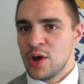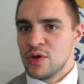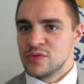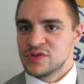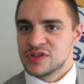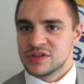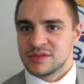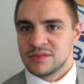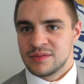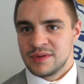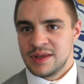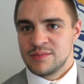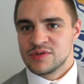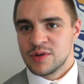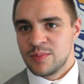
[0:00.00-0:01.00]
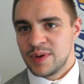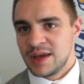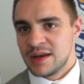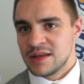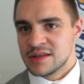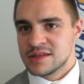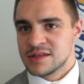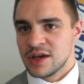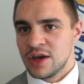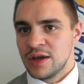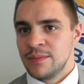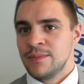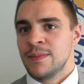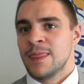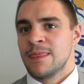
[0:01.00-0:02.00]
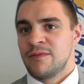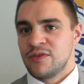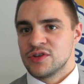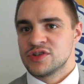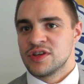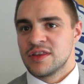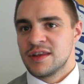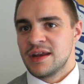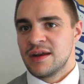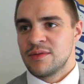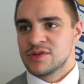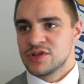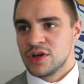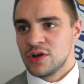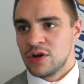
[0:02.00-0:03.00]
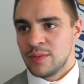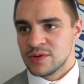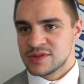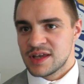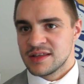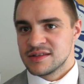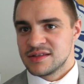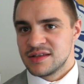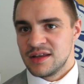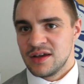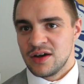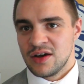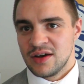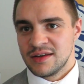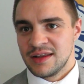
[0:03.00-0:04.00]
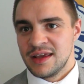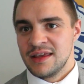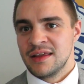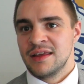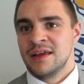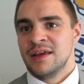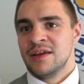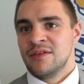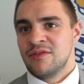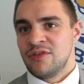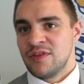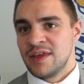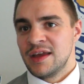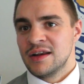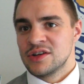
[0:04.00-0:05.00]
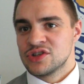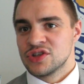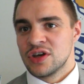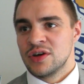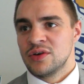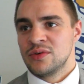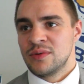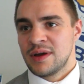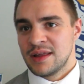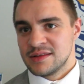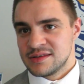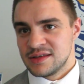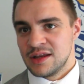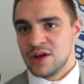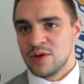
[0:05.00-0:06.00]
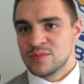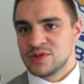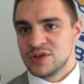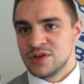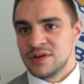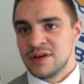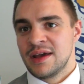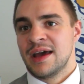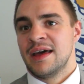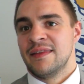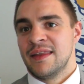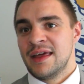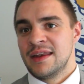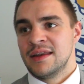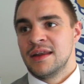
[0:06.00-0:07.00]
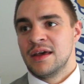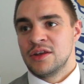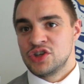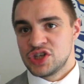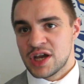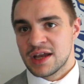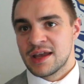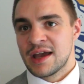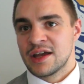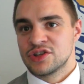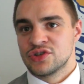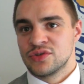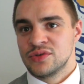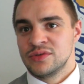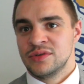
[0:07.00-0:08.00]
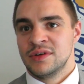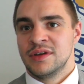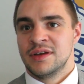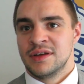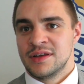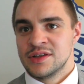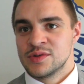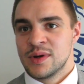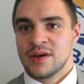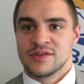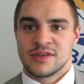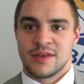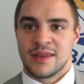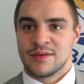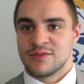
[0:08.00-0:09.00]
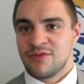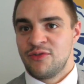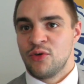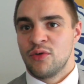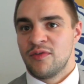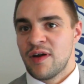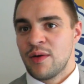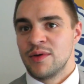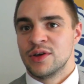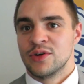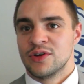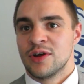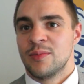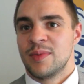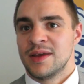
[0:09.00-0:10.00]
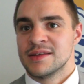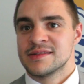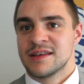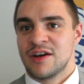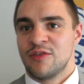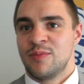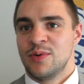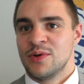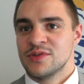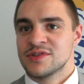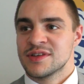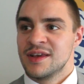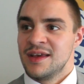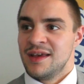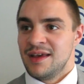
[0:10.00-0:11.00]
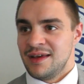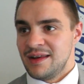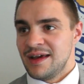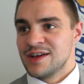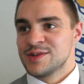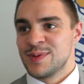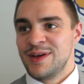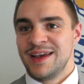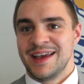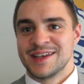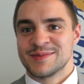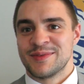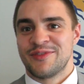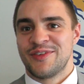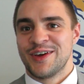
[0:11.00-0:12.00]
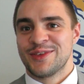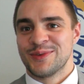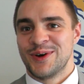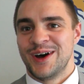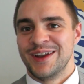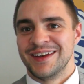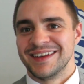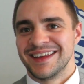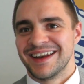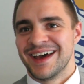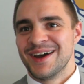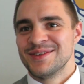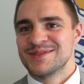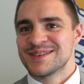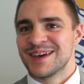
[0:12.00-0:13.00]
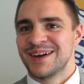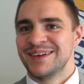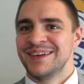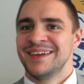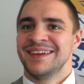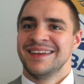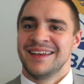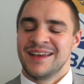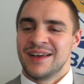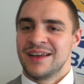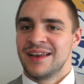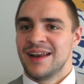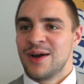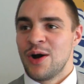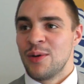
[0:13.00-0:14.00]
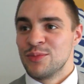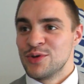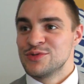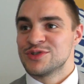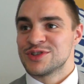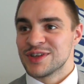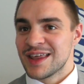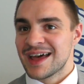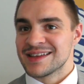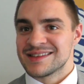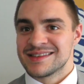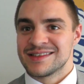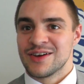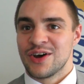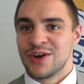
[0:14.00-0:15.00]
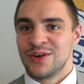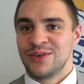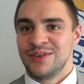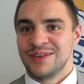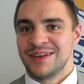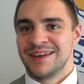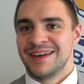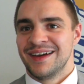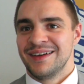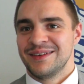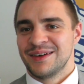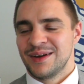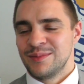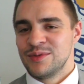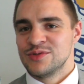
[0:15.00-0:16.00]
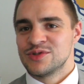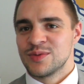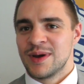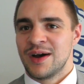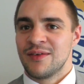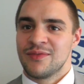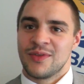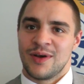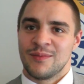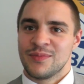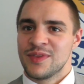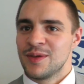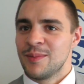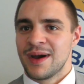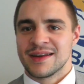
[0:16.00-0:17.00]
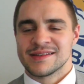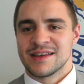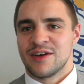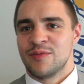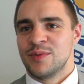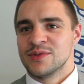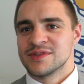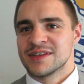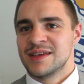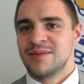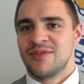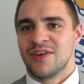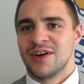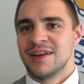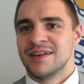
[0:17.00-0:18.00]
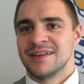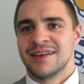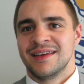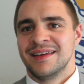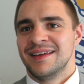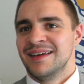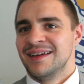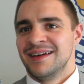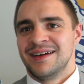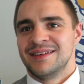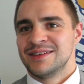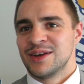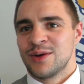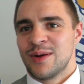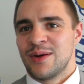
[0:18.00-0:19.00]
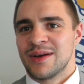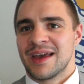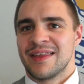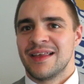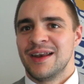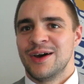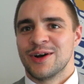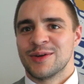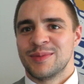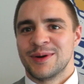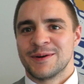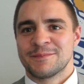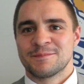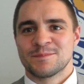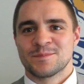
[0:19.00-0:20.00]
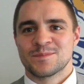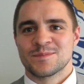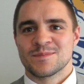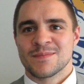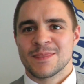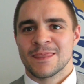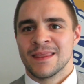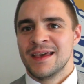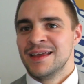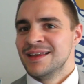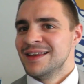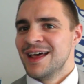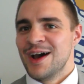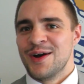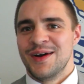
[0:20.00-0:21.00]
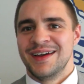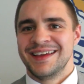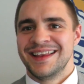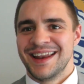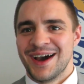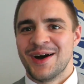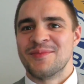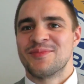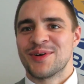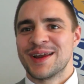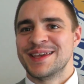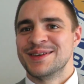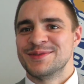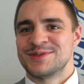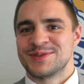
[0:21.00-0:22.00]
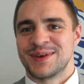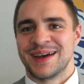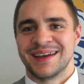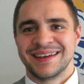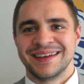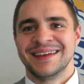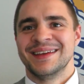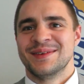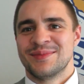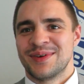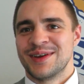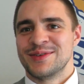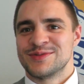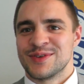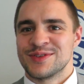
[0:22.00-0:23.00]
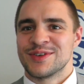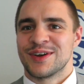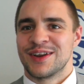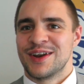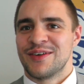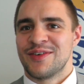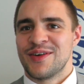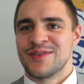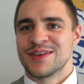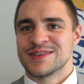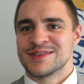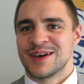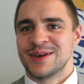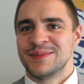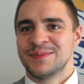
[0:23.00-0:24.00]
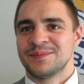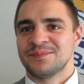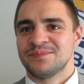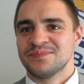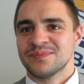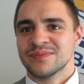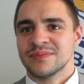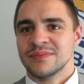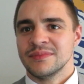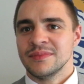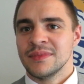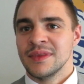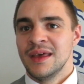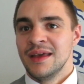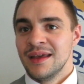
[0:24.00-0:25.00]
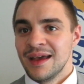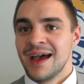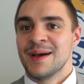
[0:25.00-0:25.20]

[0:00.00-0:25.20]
Bowes. He was unbeaten at the time. For the Southern Era title, I boxed Anthony Hardy. For the English title, Anthony Upton, and then Jack Catterall as well. So that's 4 very good unbeaten southpaws, and that is my 5th one. You know, so. You know, I'm used to that style, you know, I'm used to it. The amount of southpaws I keep fighting, I don't know. You won't need that much southpaw sparring then, will you, really? No, no, I'm pretty used to it. Yeah. Pretty used to it. You'd probably more of a shot boxing someone with the right hand, wouldn't it?